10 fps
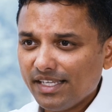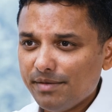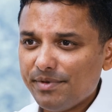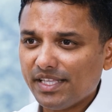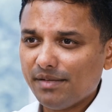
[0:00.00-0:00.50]

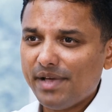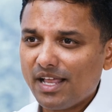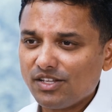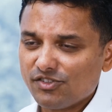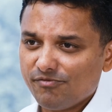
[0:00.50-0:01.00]
keeping that
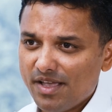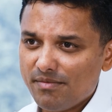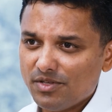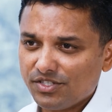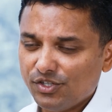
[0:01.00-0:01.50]
balance of
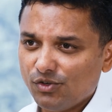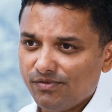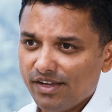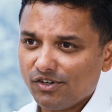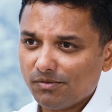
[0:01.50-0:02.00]
payments in your
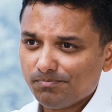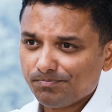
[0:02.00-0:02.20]
favor.